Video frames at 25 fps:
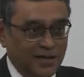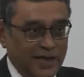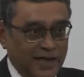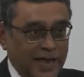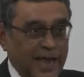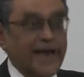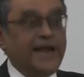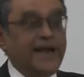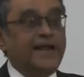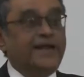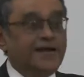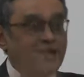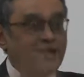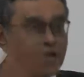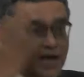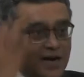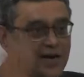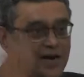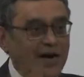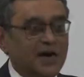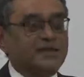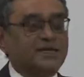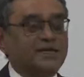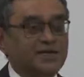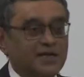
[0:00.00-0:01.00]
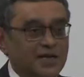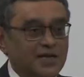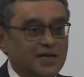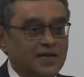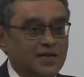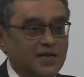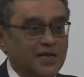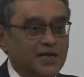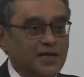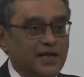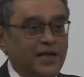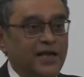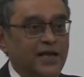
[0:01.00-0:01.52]
And in Karnataka,
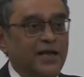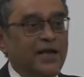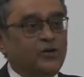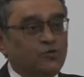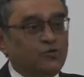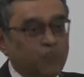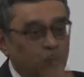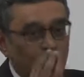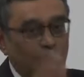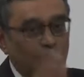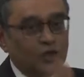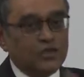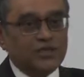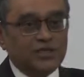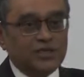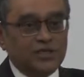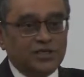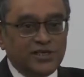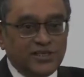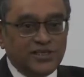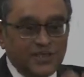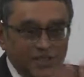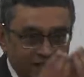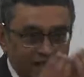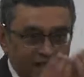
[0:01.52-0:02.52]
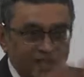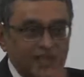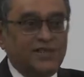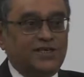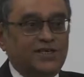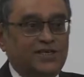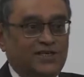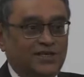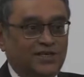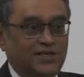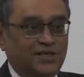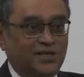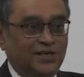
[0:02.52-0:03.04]
it was the
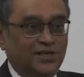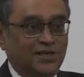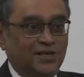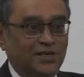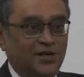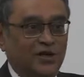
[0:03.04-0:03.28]
seeds